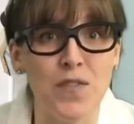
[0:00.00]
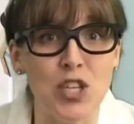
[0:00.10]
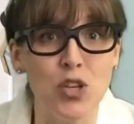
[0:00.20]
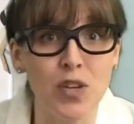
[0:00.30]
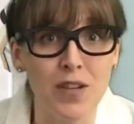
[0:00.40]

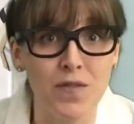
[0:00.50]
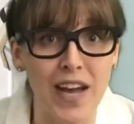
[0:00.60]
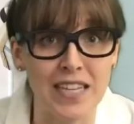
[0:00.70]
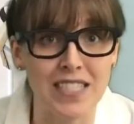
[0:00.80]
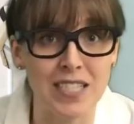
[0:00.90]
you can
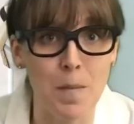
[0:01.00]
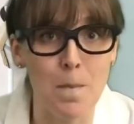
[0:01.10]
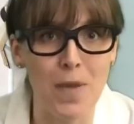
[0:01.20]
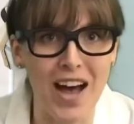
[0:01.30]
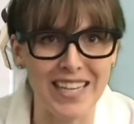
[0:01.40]
find some
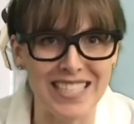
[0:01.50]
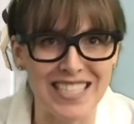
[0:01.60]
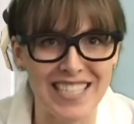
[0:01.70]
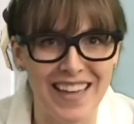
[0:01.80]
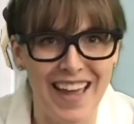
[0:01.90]
bugs